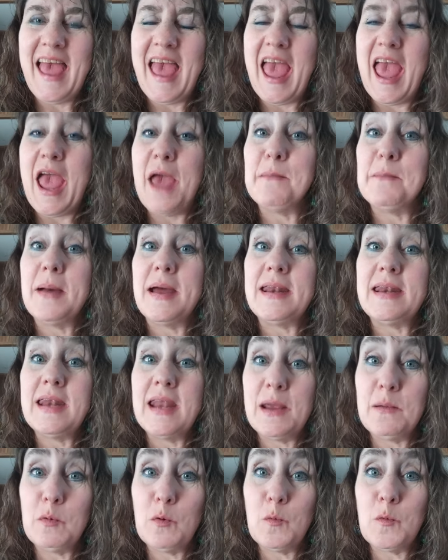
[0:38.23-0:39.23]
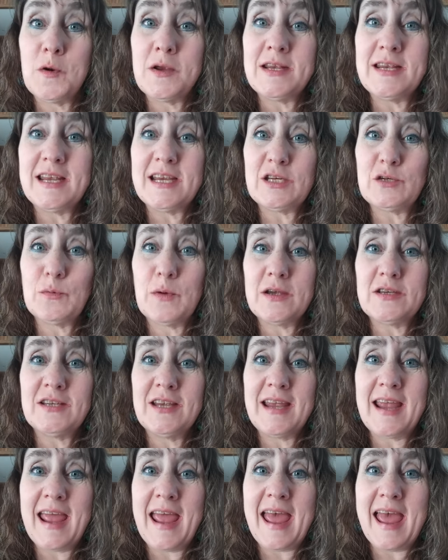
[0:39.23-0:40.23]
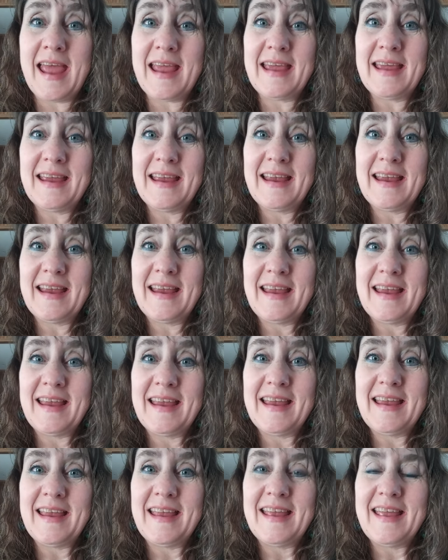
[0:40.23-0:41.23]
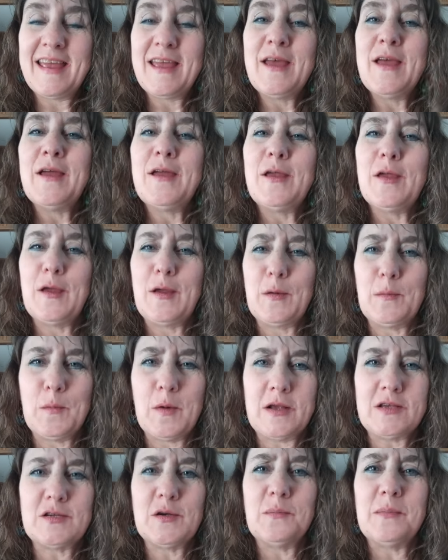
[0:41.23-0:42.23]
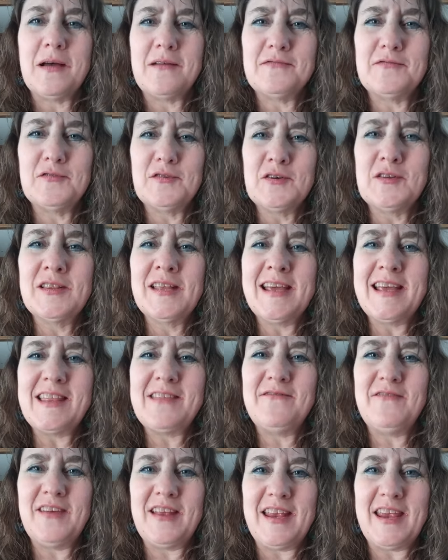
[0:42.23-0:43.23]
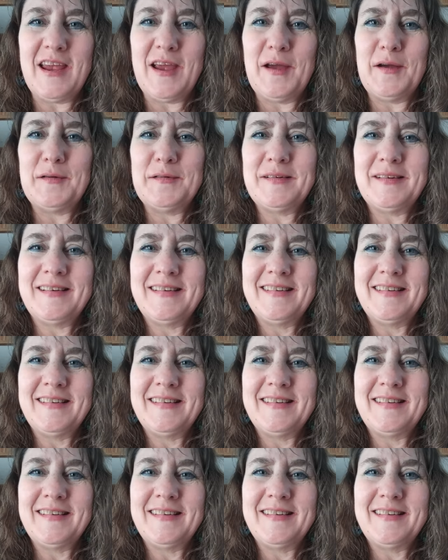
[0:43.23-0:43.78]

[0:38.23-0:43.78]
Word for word: And my number one dishwashing hack, you can watch on my full-length video.